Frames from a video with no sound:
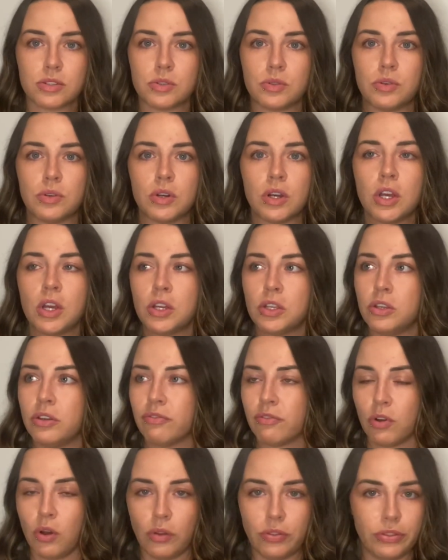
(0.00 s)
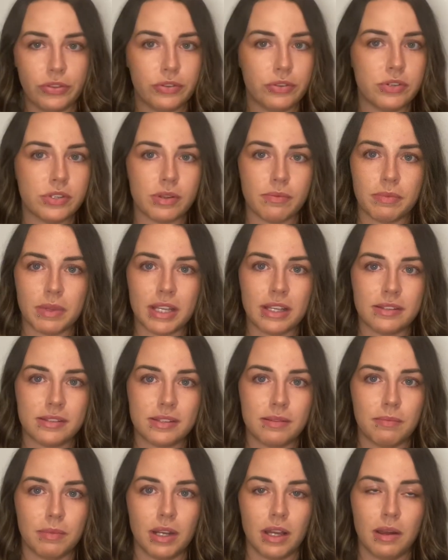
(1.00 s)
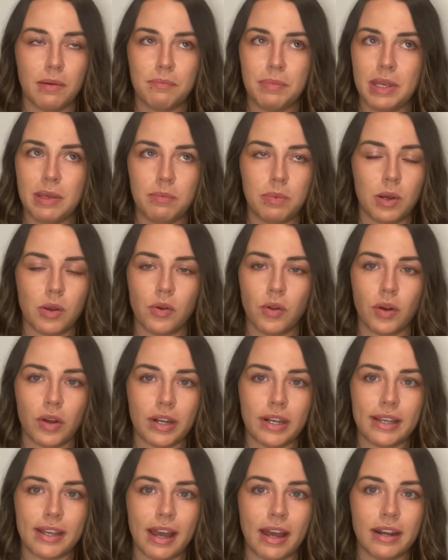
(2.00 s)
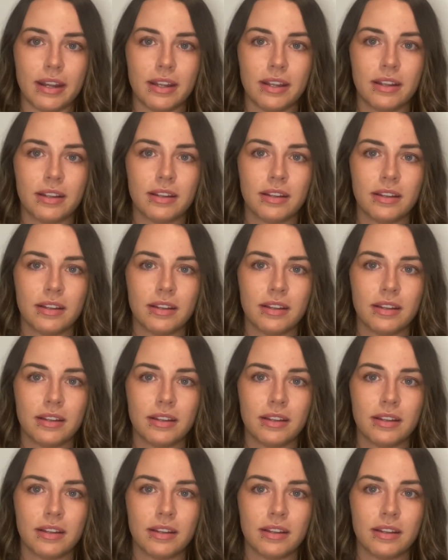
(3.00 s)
or you've gone through something similar. People are not going to get it.